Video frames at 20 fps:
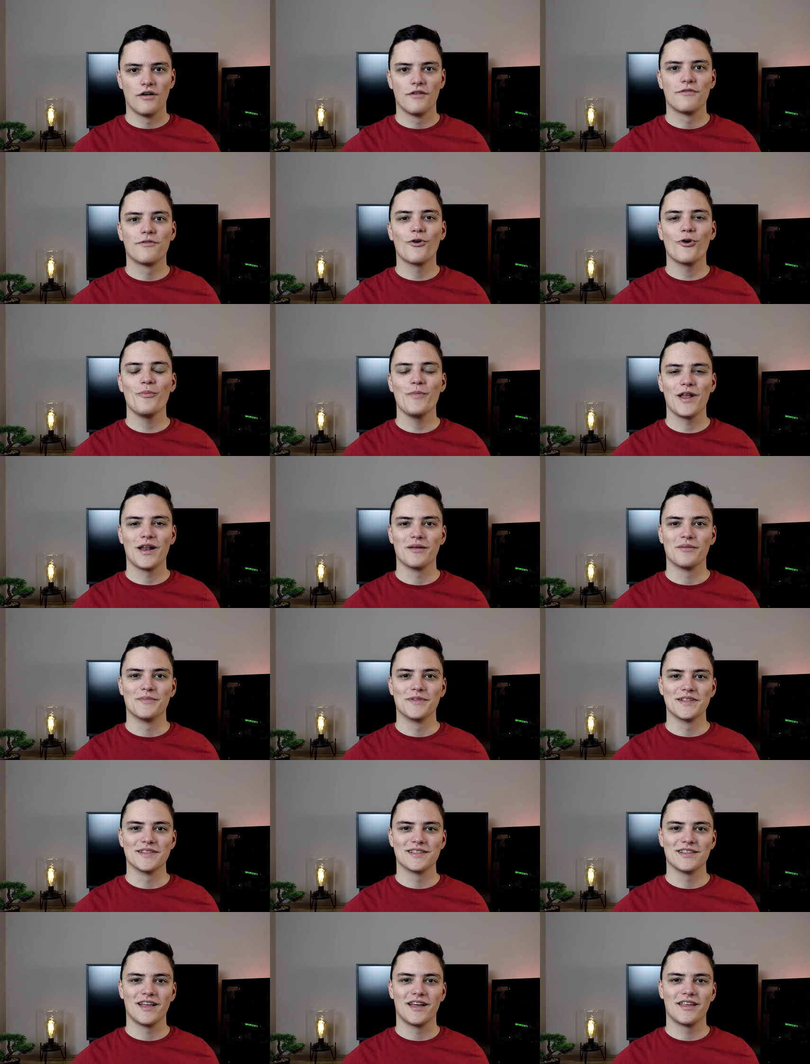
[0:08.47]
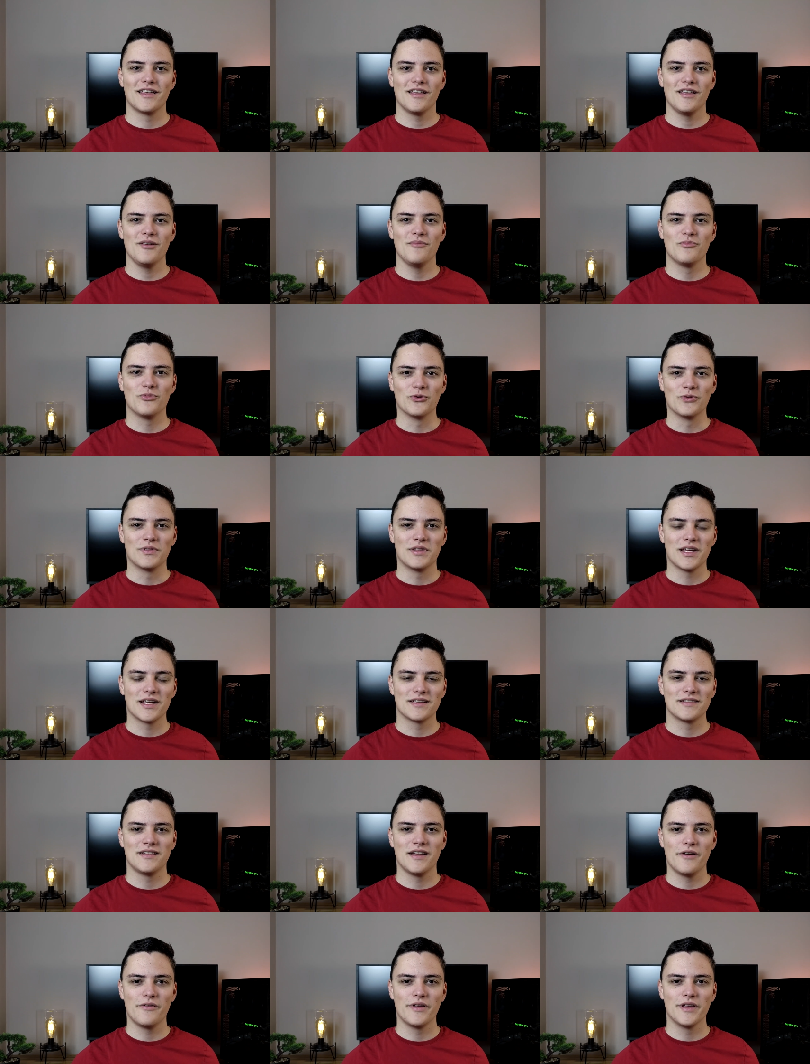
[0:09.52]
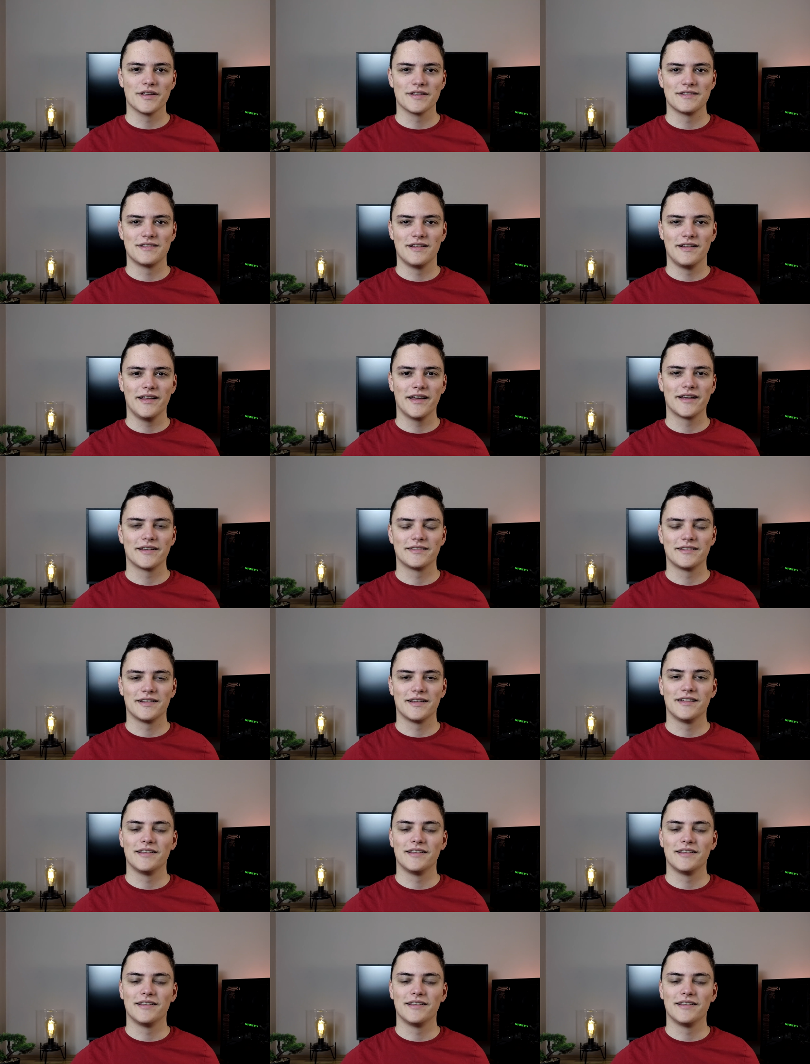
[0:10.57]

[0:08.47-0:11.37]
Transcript: Form elements like input, text area, select,